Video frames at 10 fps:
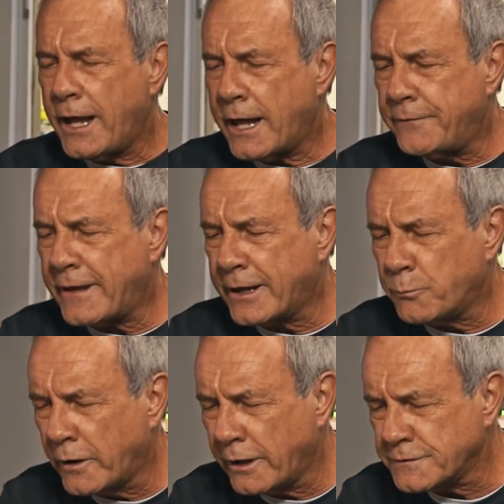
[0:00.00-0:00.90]
And the
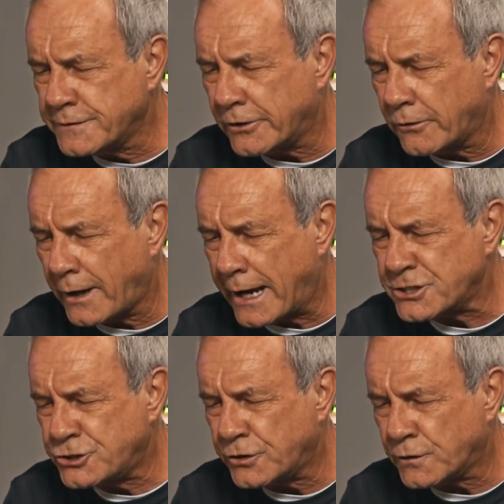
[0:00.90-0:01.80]
animal health center
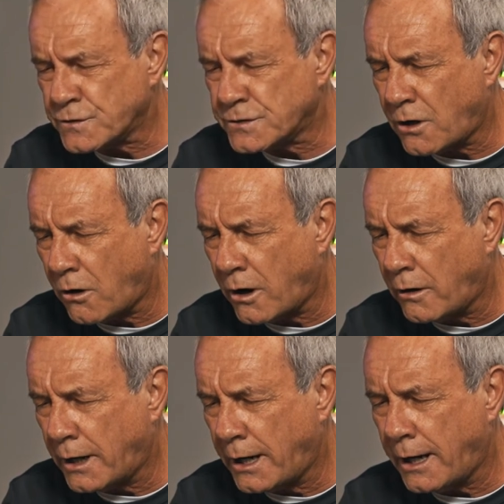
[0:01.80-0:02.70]
last year saw